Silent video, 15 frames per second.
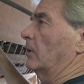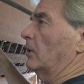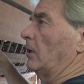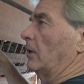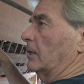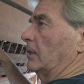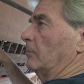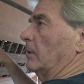a
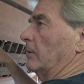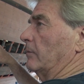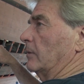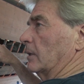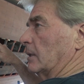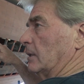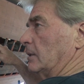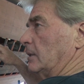caulking bevel
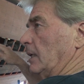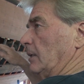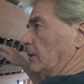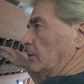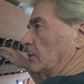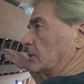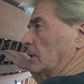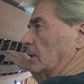that
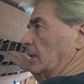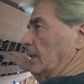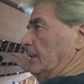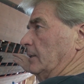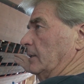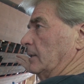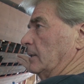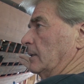continues to
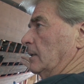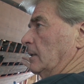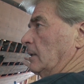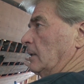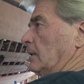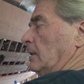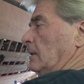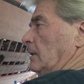lengthen
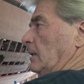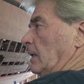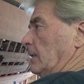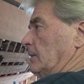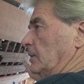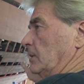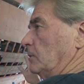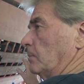
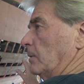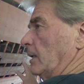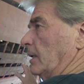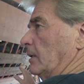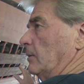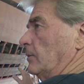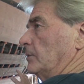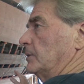as each
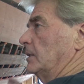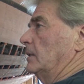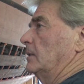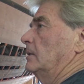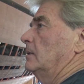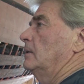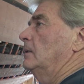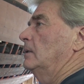plank goes in
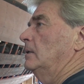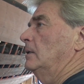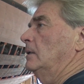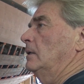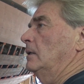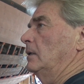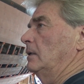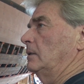
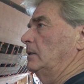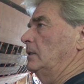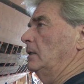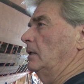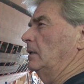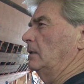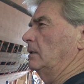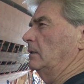
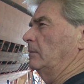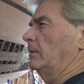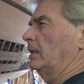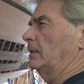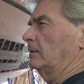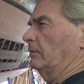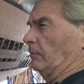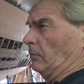until
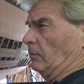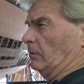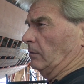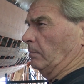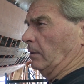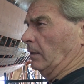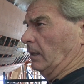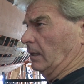about the
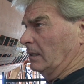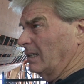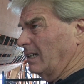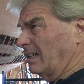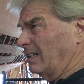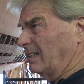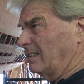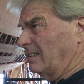4th plank
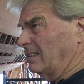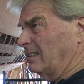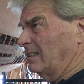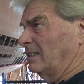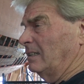down.